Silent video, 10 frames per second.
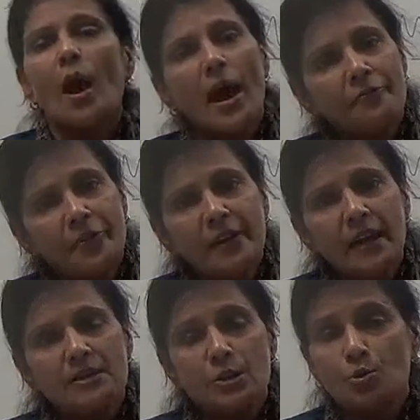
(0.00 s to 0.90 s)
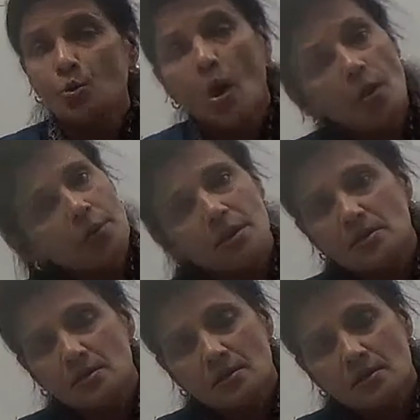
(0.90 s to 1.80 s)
affiliated to Congress.